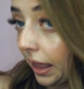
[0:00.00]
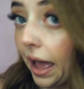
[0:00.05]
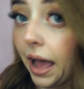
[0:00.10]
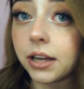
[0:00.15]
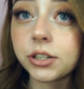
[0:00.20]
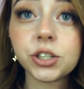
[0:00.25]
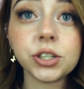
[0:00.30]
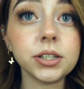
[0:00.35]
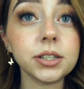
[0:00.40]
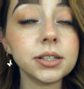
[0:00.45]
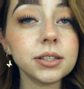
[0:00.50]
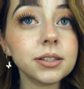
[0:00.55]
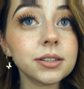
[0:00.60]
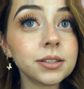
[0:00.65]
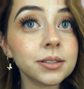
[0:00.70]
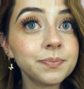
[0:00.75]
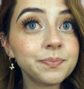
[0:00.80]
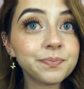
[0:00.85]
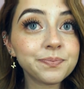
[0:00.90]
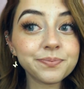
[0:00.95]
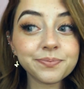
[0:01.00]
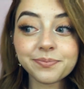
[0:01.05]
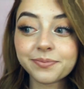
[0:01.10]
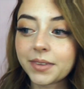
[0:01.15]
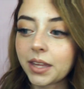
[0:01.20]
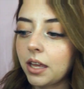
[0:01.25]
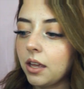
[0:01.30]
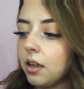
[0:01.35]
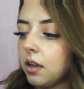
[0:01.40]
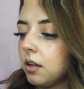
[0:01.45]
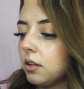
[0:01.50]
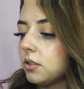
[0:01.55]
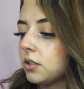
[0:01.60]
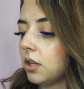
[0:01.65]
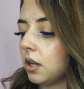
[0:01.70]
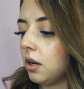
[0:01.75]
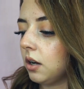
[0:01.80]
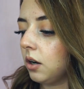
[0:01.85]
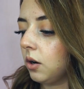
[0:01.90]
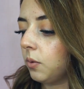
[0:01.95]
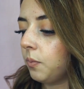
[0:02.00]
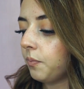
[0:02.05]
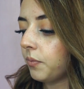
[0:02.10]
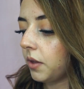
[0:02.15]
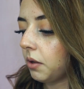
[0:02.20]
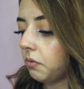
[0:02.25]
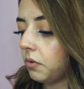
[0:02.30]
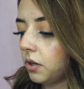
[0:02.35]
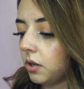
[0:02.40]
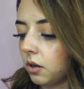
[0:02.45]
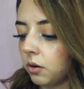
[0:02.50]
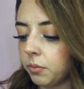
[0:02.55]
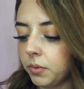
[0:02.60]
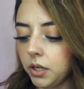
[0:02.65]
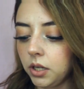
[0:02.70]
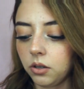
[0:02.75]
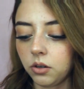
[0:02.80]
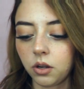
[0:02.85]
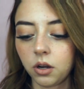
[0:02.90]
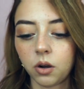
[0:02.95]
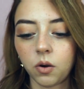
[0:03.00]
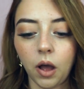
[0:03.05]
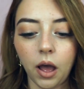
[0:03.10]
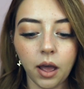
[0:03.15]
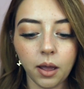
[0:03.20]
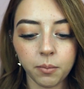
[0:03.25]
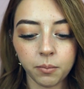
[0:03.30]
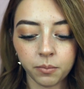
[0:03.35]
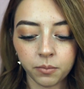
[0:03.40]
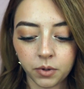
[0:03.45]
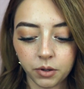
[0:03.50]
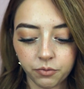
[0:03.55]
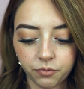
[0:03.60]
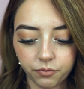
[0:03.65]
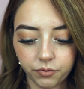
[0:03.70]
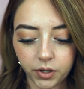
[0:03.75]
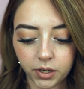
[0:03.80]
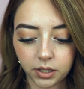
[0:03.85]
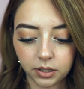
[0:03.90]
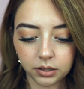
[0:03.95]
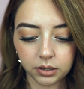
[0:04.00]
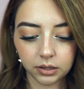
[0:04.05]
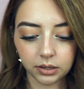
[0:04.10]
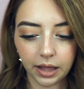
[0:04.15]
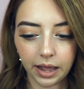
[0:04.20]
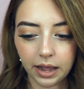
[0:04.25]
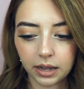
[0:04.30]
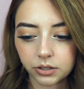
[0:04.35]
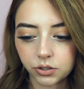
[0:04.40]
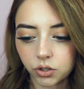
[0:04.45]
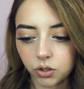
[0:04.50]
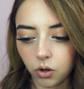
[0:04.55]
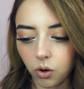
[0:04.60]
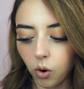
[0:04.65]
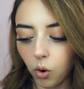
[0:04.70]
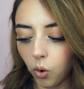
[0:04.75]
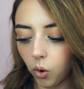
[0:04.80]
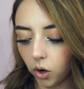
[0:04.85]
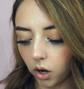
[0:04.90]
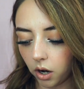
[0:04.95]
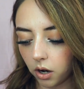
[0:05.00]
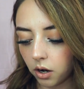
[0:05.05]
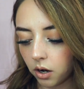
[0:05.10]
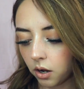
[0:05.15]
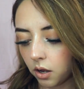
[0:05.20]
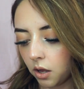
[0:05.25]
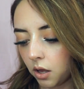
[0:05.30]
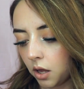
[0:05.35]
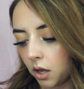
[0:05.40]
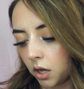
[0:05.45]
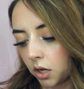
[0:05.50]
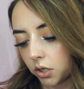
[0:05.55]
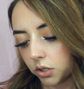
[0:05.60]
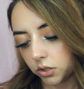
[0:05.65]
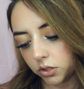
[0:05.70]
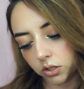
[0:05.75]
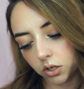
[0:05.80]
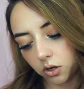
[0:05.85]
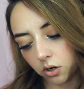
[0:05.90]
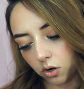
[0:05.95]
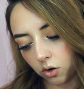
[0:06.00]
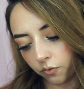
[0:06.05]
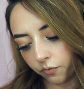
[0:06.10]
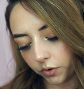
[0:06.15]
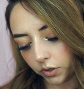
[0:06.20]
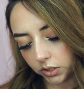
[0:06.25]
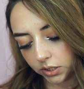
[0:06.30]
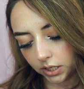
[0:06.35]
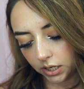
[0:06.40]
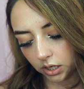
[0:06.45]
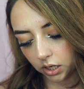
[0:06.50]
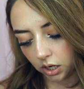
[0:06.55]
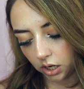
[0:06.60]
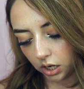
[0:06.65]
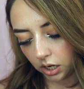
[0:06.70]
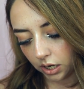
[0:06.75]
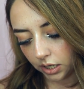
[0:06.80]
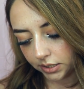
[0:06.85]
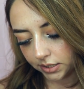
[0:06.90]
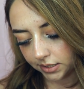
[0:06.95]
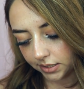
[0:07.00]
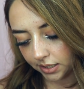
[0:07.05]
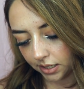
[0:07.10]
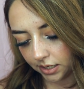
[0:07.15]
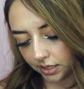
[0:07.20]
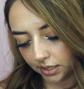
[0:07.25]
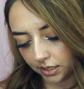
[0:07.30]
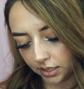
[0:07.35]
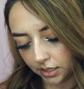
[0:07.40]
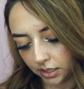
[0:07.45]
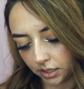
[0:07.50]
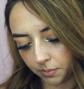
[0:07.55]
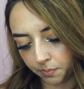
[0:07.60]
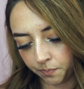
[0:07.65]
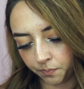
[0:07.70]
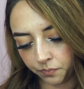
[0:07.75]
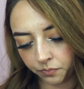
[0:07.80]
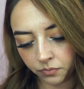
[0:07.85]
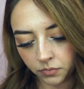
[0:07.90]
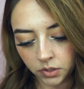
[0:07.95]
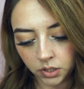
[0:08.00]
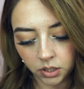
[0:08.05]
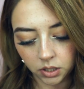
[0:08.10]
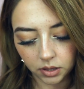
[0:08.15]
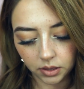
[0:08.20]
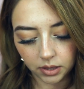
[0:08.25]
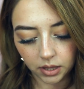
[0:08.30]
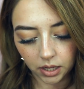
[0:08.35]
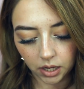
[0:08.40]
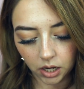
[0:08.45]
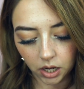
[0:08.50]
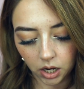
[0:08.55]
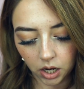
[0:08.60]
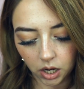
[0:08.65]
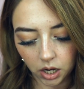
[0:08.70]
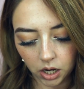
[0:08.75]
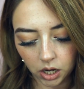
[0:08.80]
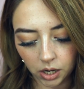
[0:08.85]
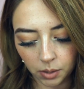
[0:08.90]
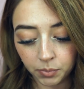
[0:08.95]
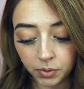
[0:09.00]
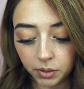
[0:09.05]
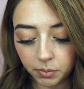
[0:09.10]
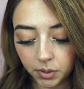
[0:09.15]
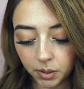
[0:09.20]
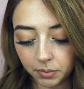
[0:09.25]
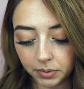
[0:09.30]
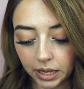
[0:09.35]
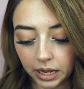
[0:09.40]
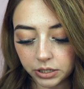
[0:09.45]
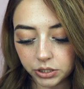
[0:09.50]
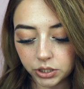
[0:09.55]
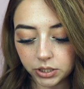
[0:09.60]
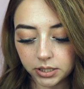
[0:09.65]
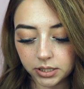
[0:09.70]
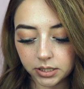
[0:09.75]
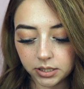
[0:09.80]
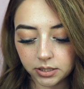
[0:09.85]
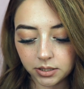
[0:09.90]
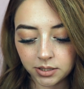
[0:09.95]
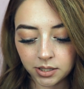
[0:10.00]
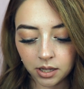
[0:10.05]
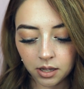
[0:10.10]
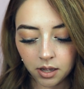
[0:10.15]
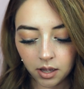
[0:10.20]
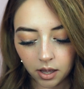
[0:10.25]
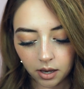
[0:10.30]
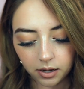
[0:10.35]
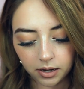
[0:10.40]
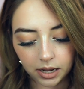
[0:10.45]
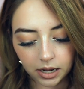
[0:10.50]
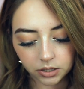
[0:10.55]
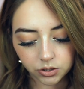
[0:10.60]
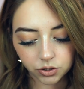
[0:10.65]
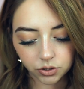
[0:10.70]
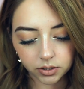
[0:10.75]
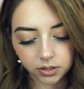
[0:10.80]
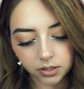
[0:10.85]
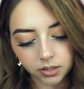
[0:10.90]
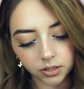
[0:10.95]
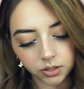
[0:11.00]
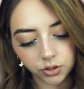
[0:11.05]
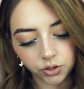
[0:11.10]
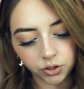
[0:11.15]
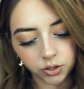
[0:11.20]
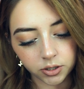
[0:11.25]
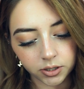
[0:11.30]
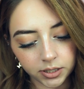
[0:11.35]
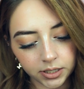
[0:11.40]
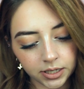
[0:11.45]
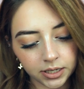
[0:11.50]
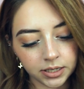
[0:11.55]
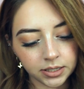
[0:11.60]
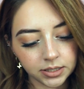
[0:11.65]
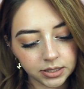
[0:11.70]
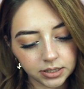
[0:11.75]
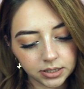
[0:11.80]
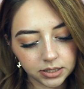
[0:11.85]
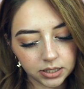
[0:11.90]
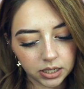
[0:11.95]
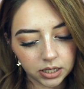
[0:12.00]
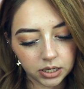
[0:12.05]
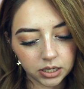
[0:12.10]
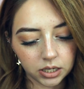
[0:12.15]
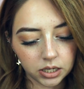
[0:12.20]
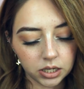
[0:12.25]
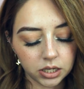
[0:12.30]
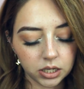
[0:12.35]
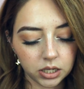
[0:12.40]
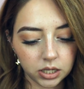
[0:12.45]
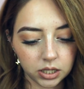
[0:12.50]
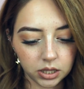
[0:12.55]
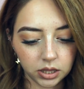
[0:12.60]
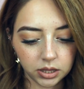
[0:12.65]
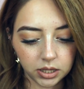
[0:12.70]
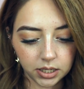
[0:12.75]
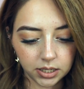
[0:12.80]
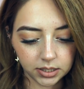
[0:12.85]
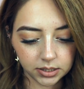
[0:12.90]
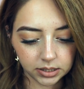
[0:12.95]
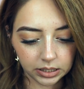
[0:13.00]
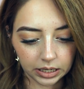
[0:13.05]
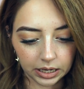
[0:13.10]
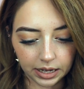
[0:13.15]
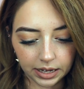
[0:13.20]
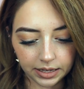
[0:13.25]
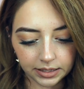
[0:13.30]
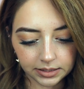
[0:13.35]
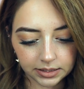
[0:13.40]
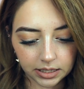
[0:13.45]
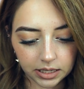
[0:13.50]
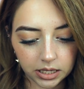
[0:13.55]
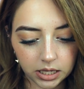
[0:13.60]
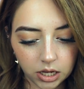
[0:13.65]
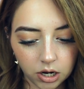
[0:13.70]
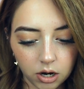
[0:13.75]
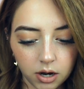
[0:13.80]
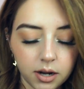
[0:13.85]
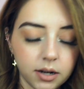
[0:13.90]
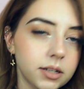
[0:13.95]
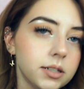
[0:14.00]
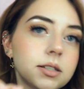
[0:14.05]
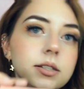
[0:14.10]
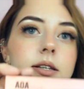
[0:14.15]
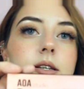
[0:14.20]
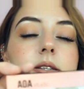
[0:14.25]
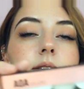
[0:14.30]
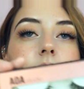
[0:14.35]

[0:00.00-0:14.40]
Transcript: lashes. So if you know me, you know I'm a freaking lash whore. So first I got their premium lashes, natural and luxurious, these guys here, and it's the